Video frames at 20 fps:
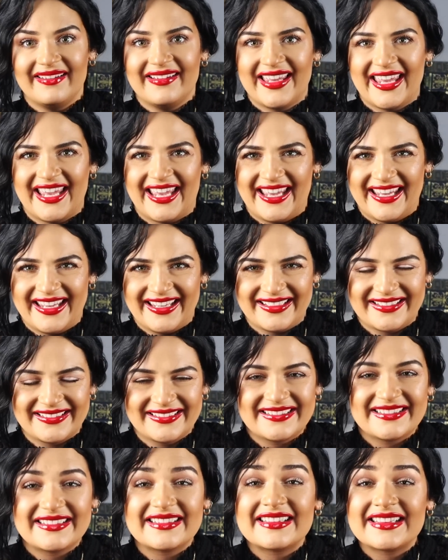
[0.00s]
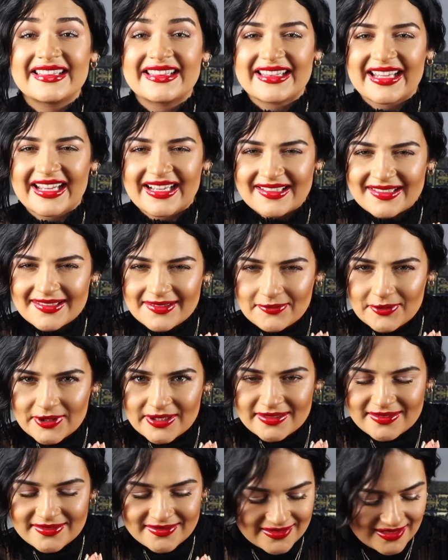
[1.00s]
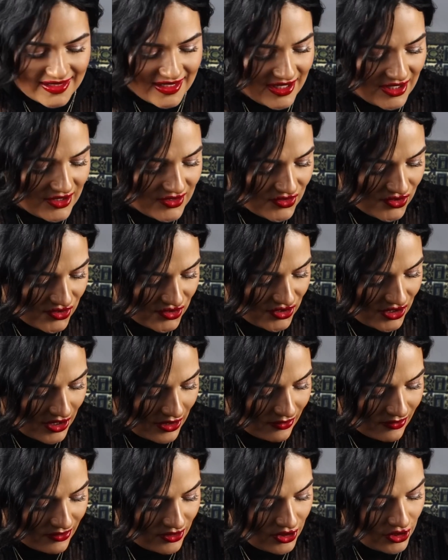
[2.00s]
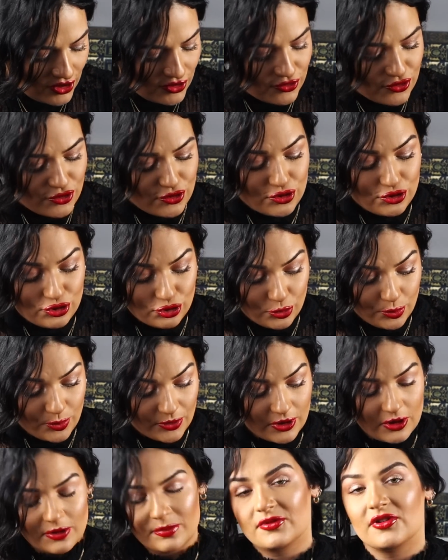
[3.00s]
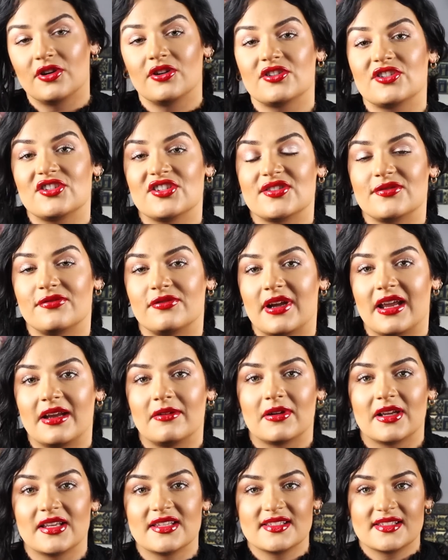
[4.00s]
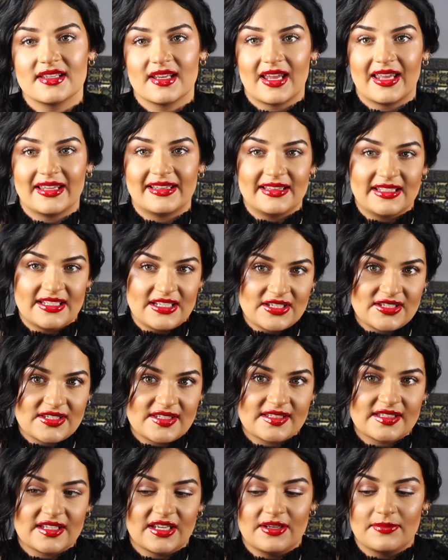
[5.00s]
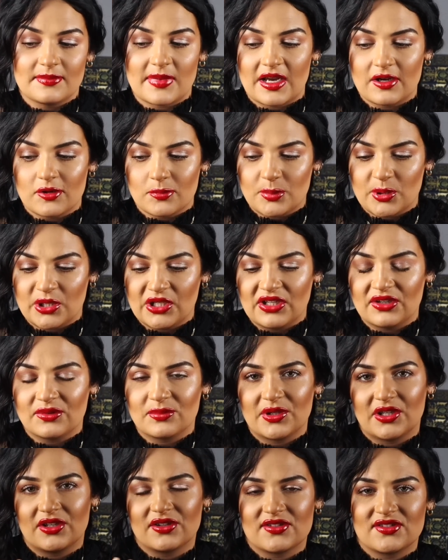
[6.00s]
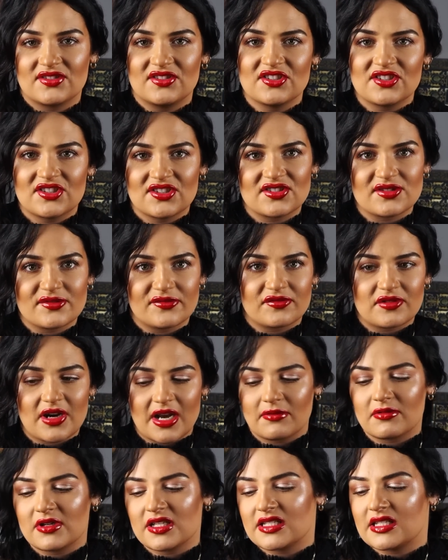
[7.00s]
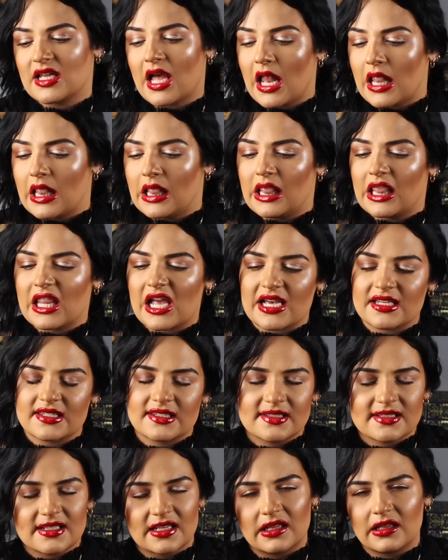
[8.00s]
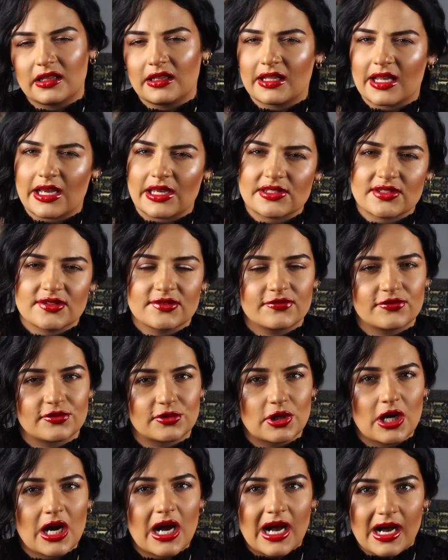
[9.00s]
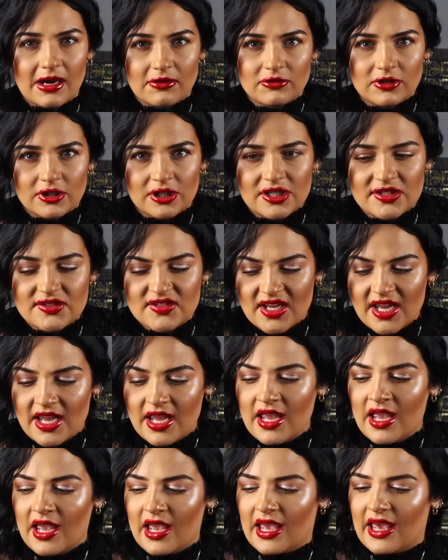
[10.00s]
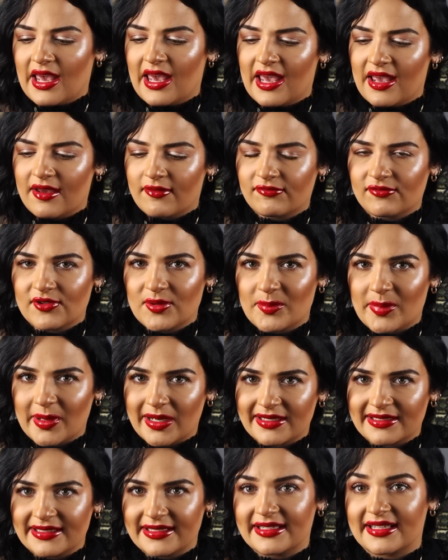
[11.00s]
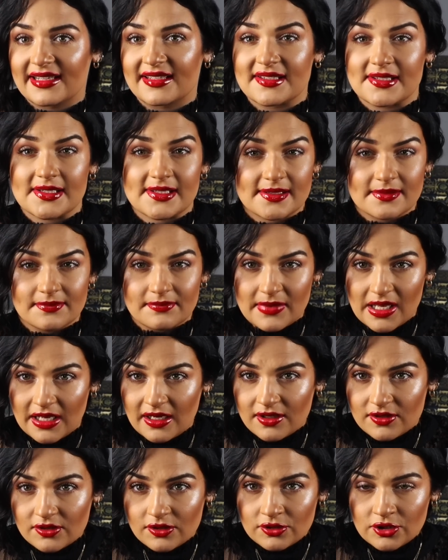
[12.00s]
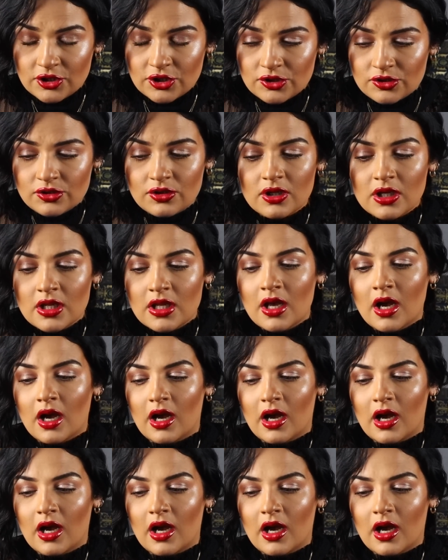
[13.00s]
Okay, next one. So super obnoxious fragrance, at least in my opinion, because this is a fragrance that lasts and lasts for hours. Everybody can smell it on you.